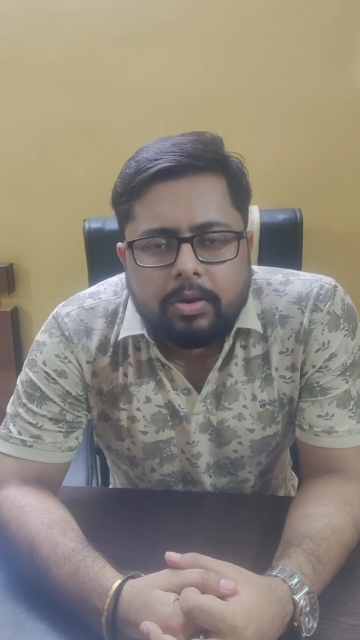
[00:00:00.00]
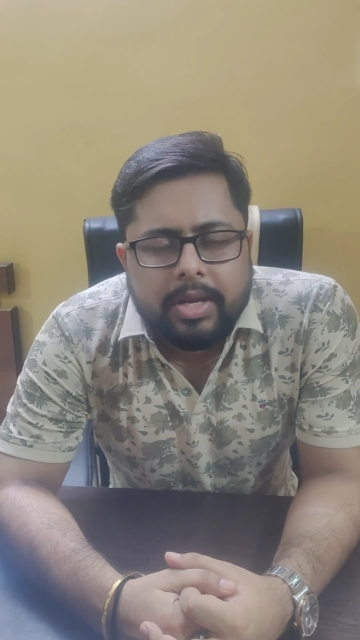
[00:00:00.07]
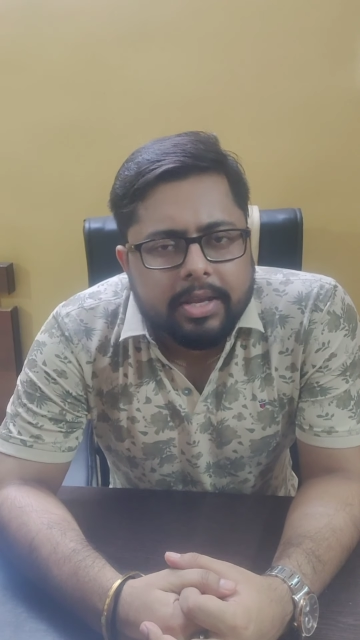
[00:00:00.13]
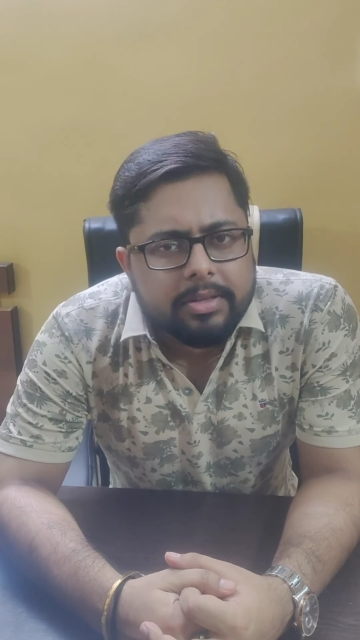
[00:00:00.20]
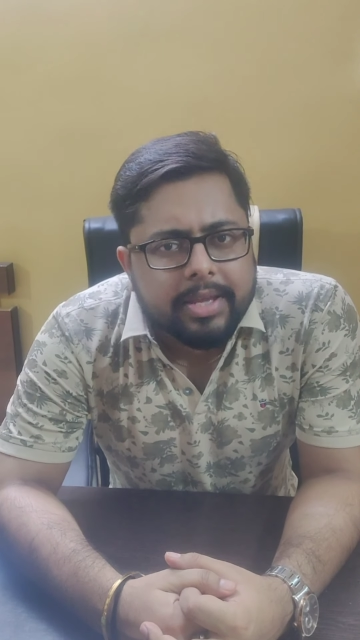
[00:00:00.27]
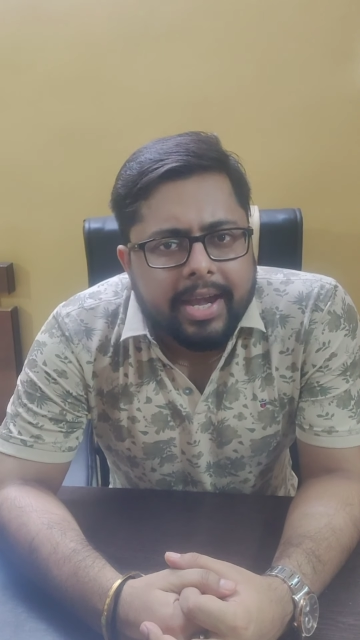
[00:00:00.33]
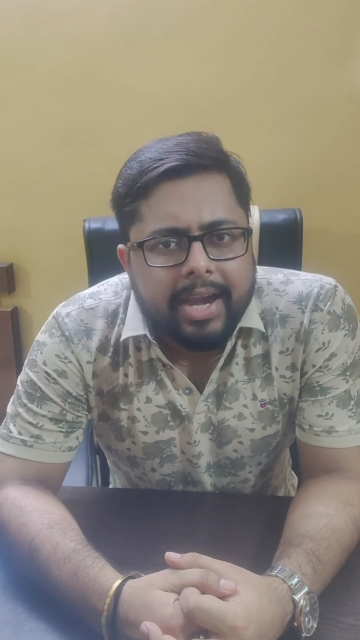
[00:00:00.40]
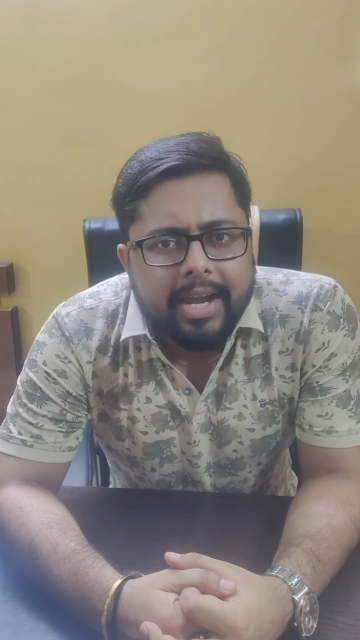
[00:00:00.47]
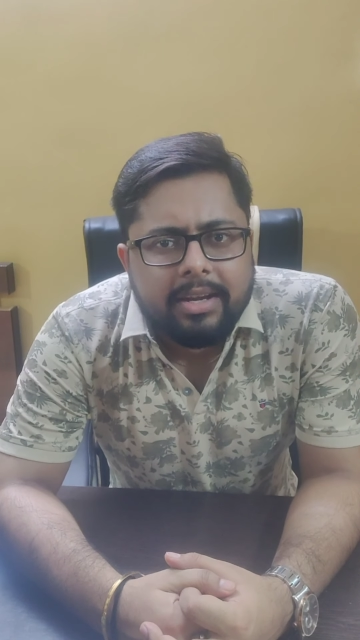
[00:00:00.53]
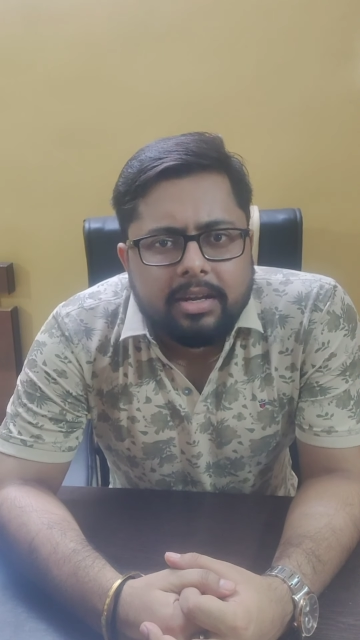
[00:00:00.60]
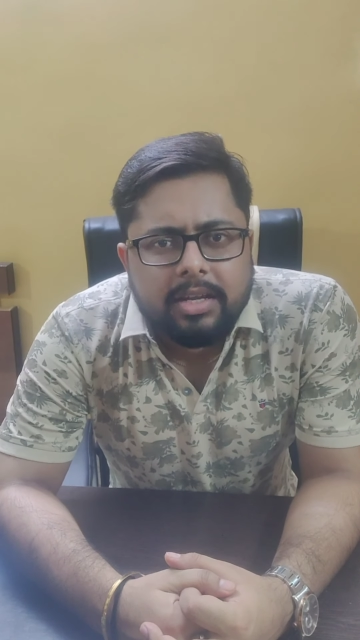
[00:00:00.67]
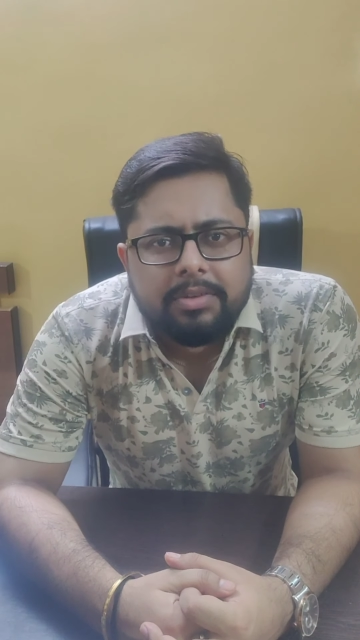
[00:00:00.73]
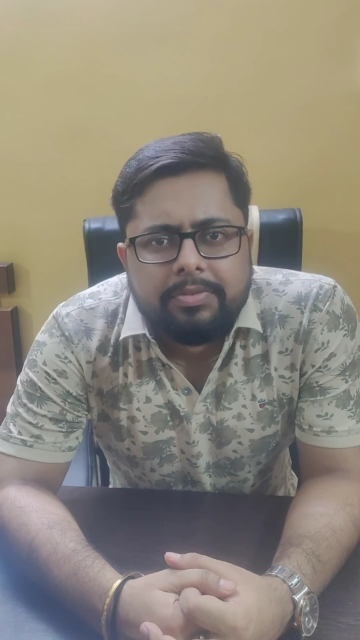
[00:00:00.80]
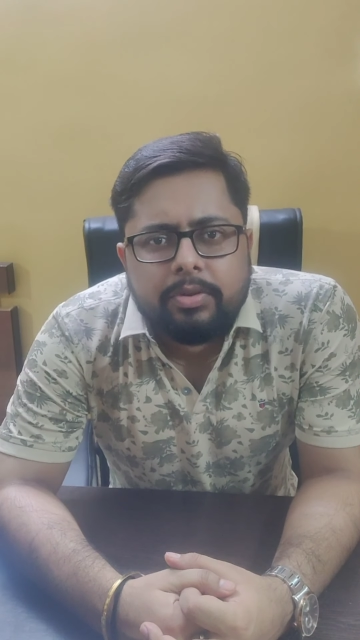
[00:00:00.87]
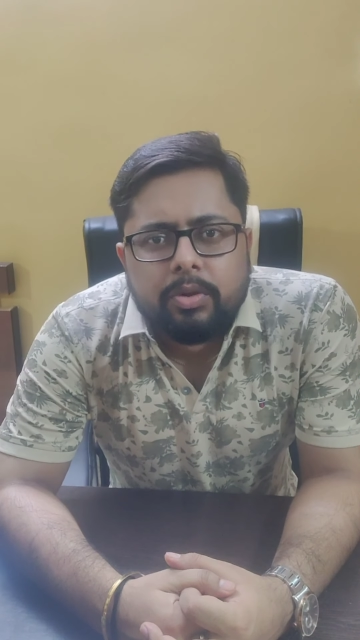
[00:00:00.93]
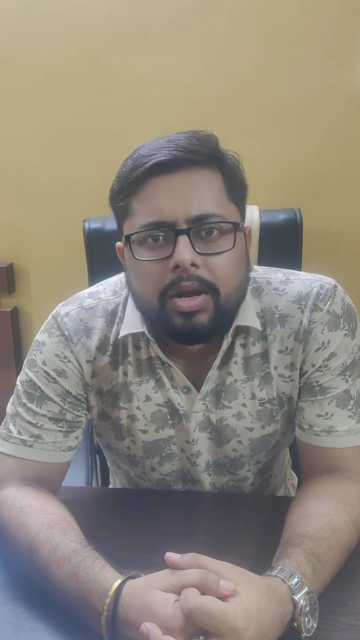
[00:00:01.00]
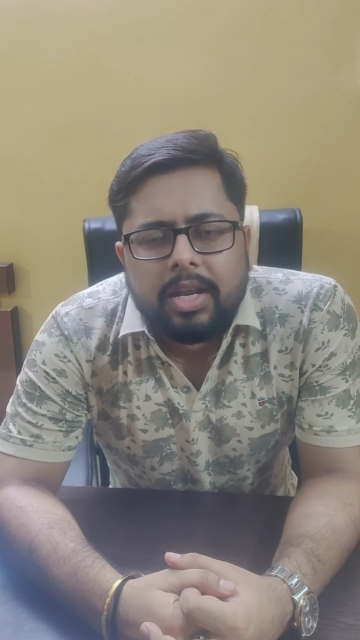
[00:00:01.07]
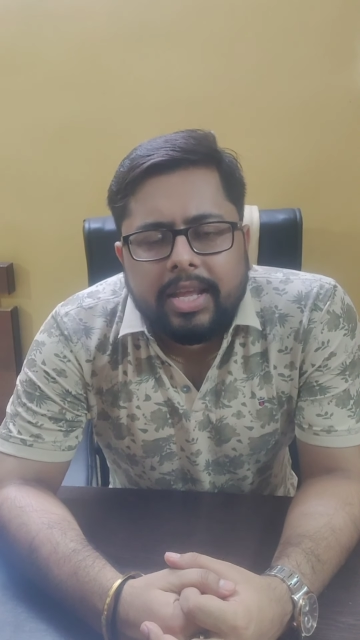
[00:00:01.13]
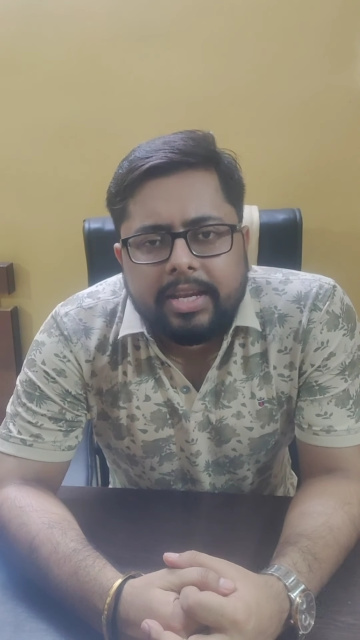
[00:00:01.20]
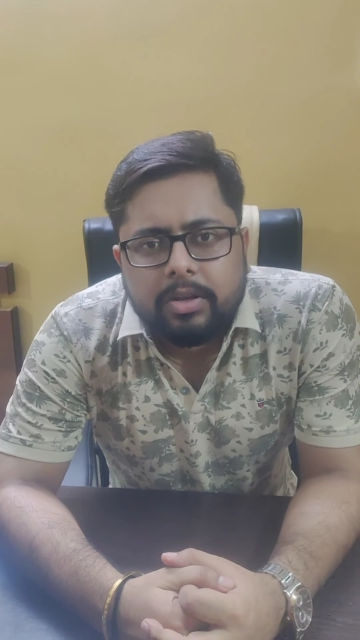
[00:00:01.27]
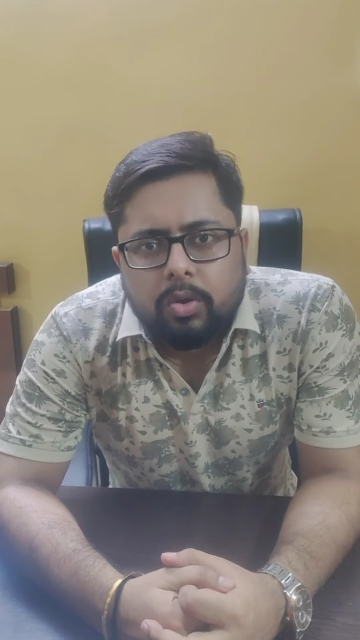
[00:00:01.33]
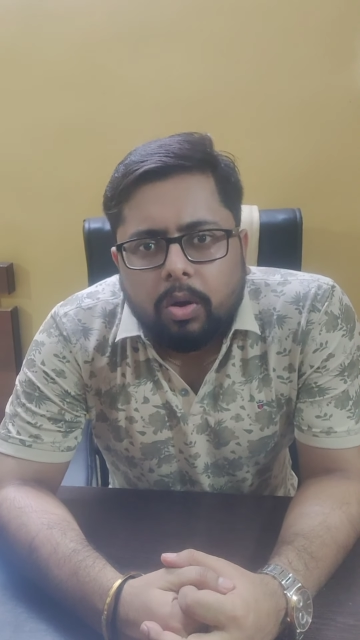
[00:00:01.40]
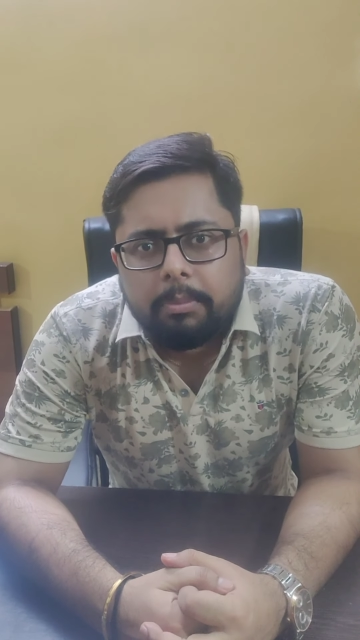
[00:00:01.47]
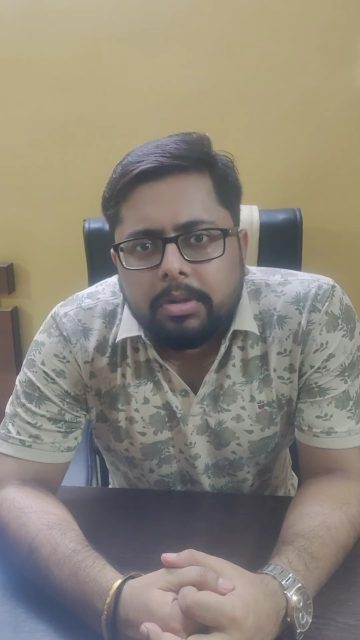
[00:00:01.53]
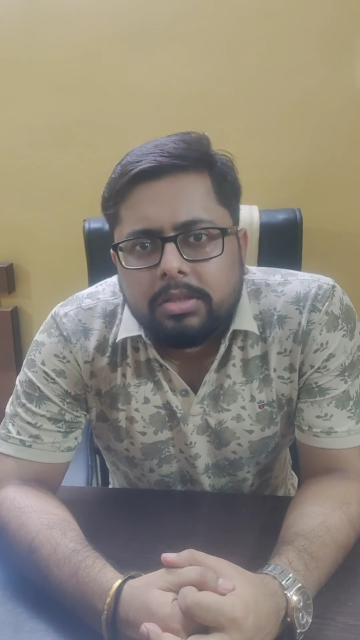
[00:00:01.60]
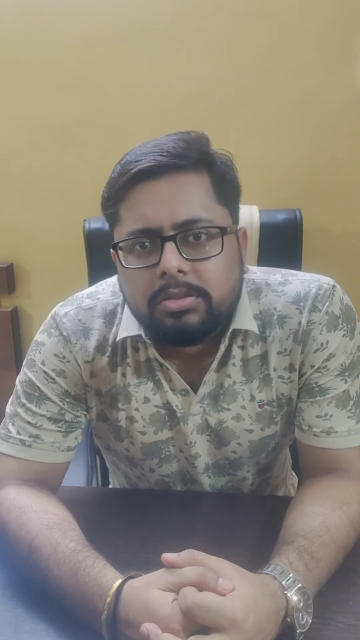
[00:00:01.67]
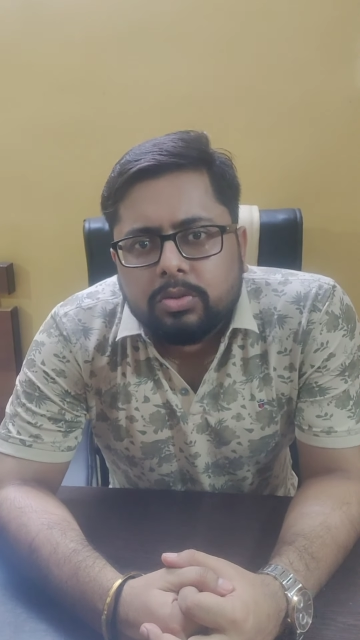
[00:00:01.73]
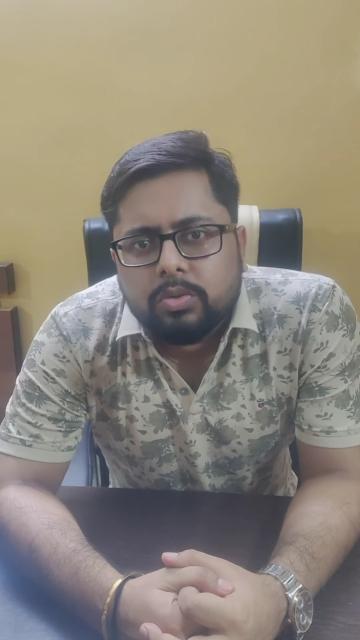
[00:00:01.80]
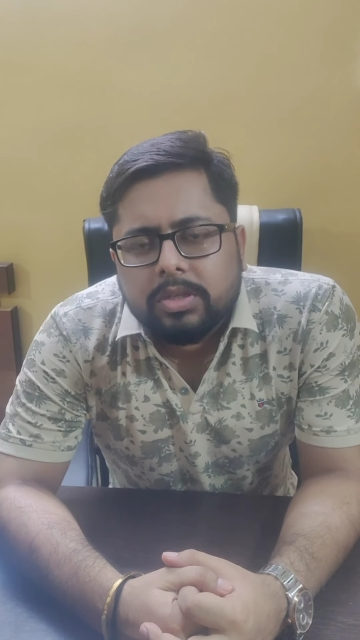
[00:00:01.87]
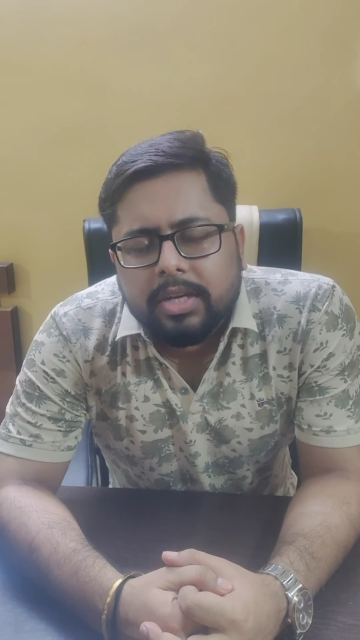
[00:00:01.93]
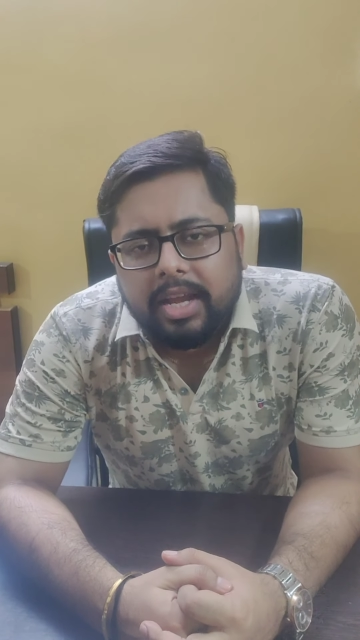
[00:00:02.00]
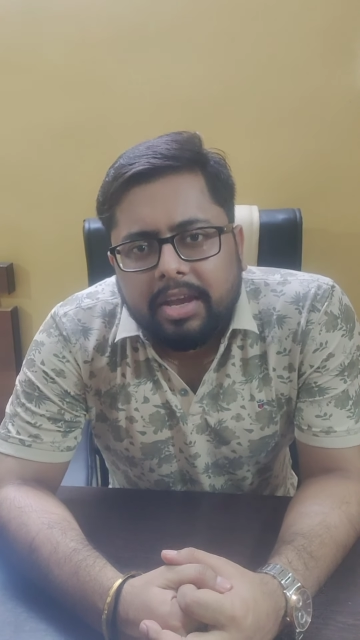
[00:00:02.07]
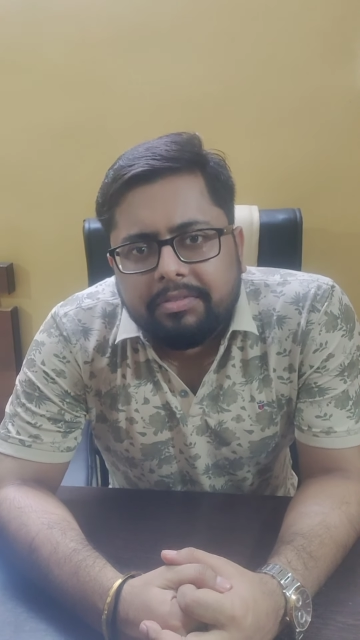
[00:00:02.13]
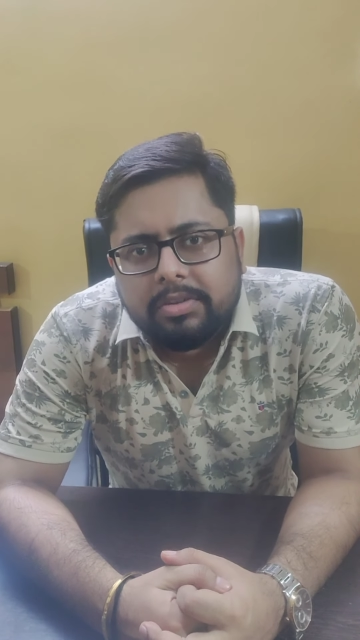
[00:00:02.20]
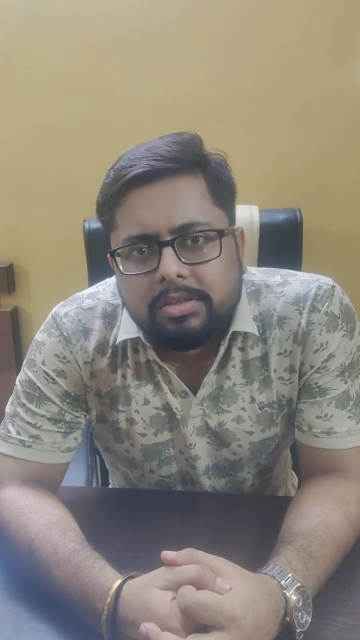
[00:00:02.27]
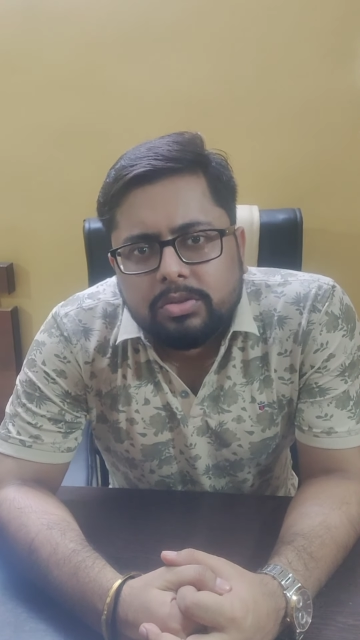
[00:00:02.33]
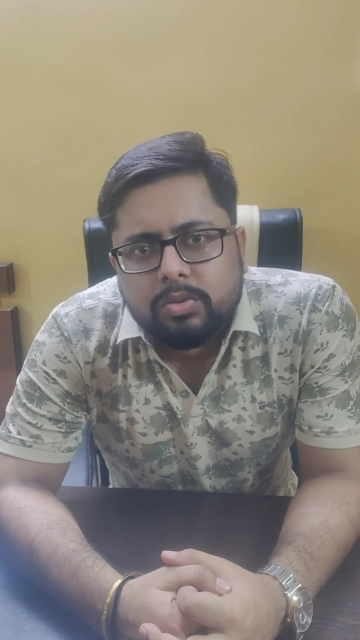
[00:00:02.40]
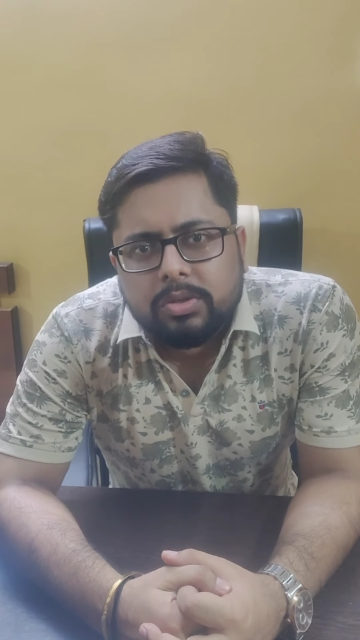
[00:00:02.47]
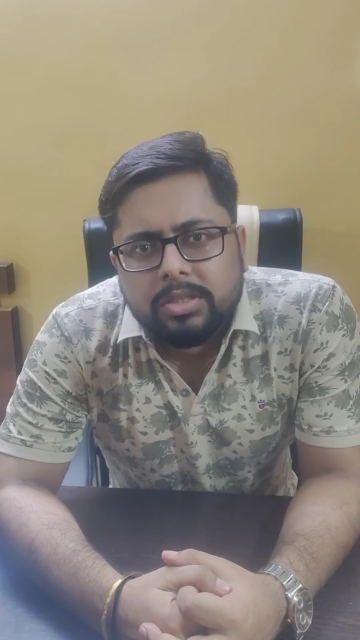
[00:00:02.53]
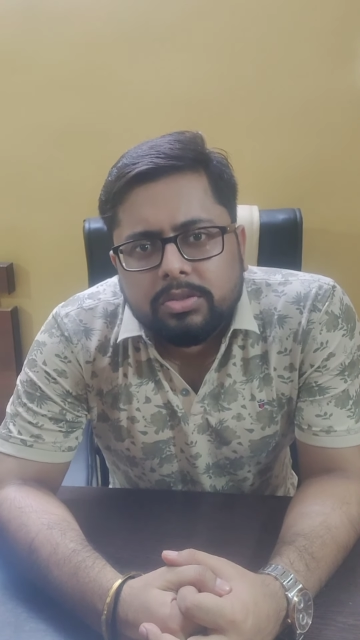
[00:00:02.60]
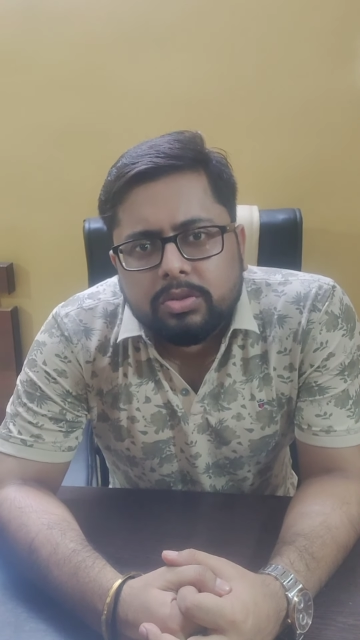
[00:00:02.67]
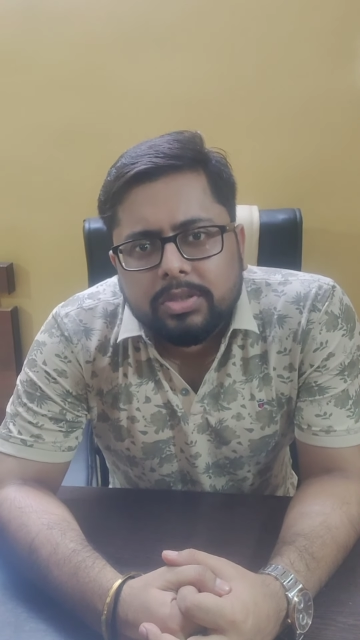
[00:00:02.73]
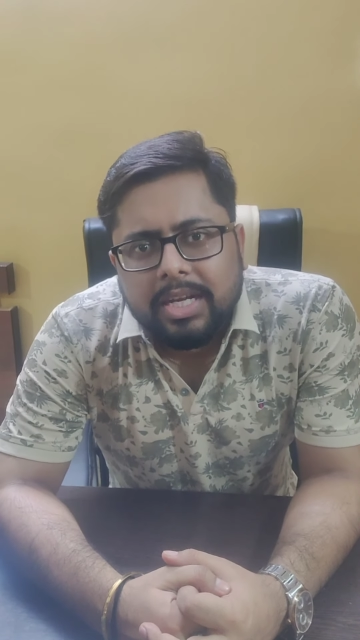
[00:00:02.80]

okay and if you are like normal student average student